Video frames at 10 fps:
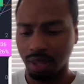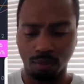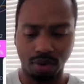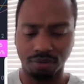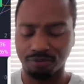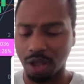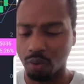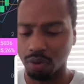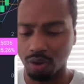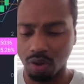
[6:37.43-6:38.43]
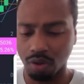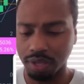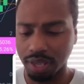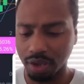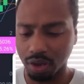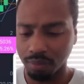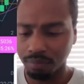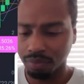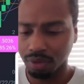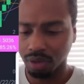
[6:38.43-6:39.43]
I'm gonna follow along here
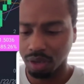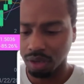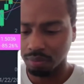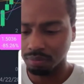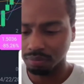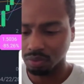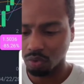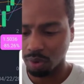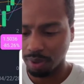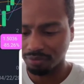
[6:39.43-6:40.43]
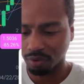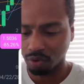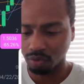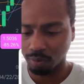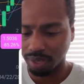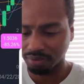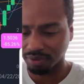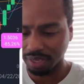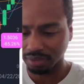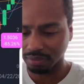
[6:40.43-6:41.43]
on my phone, on my
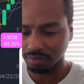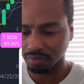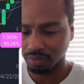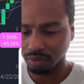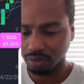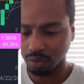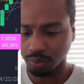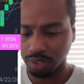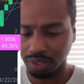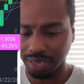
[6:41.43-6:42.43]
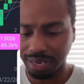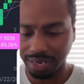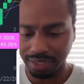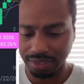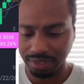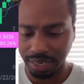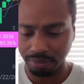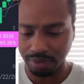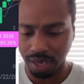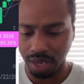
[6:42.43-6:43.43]
device, so we can look at it at the same
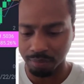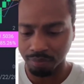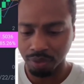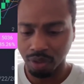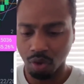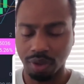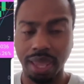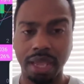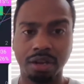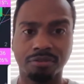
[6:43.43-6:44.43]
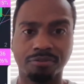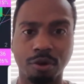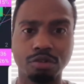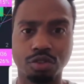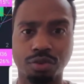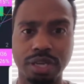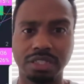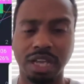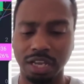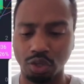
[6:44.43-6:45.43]
time. Okay, in the first
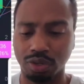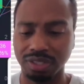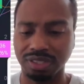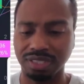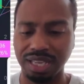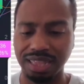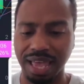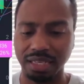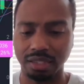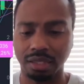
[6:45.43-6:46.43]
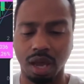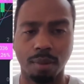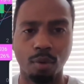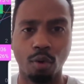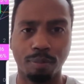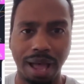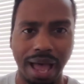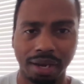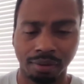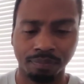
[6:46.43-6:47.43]
screenshot, you can see that double
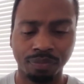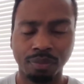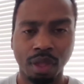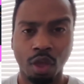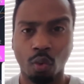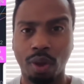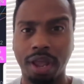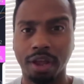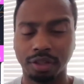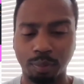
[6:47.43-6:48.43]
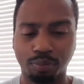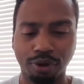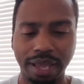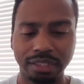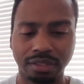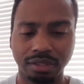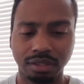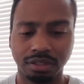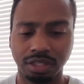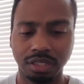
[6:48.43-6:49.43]
bottom where the price
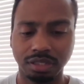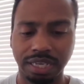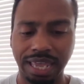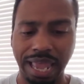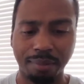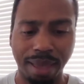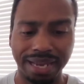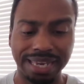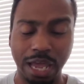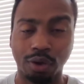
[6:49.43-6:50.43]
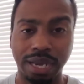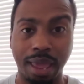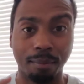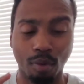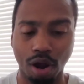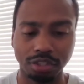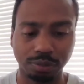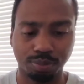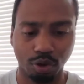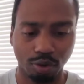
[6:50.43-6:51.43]
it came back down in that
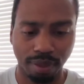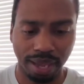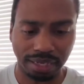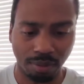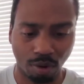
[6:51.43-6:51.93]
March pullback